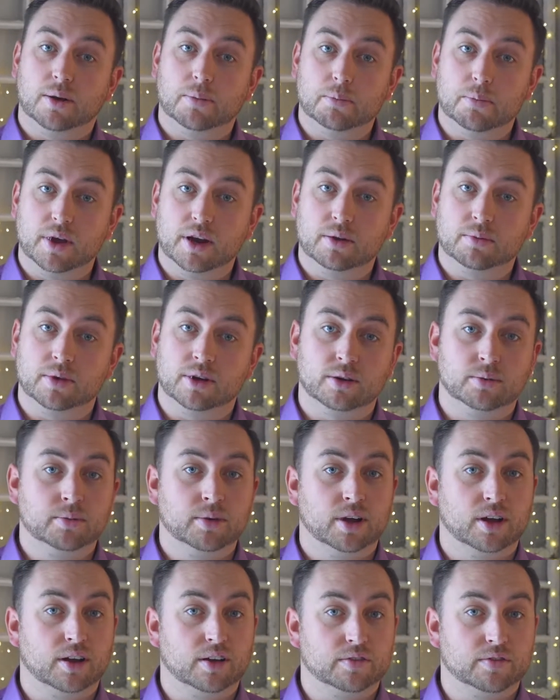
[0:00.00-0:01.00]
a
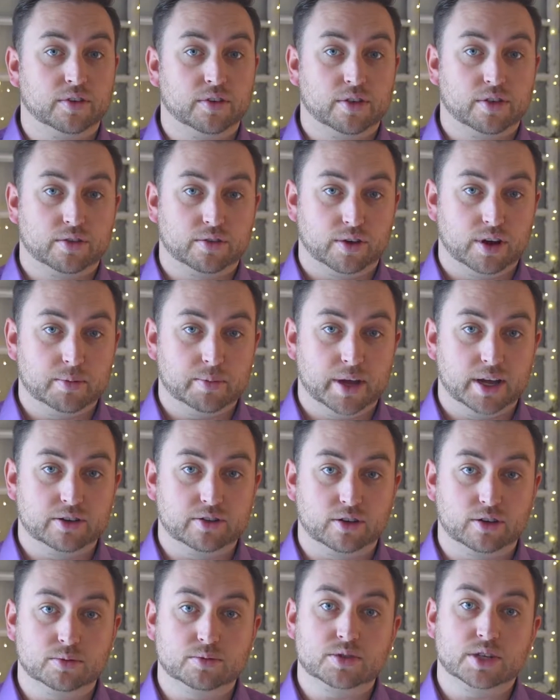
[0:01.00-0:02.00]
minimum of 3
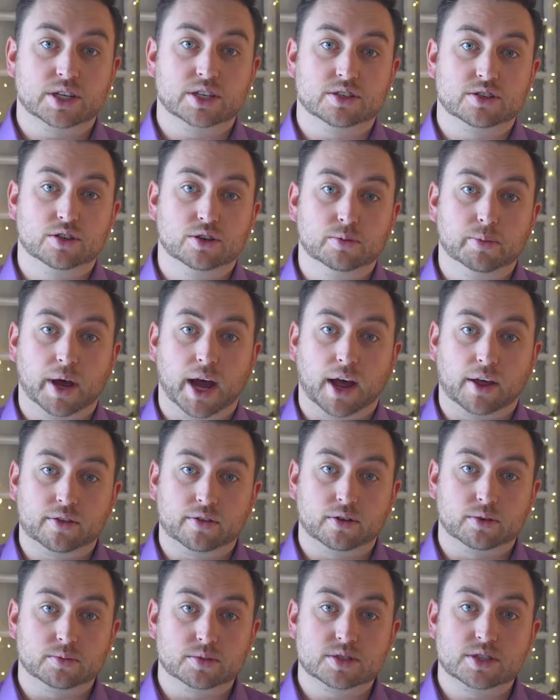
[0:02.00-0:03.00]
bedrooms and 2
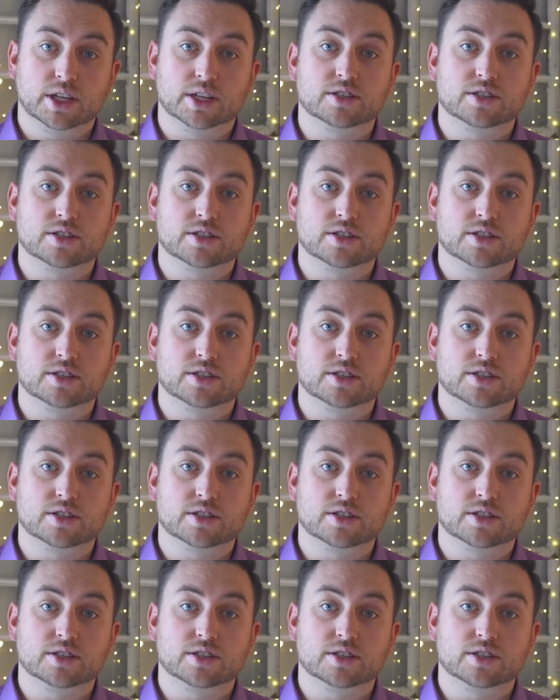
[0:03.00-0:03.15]
bathrooms.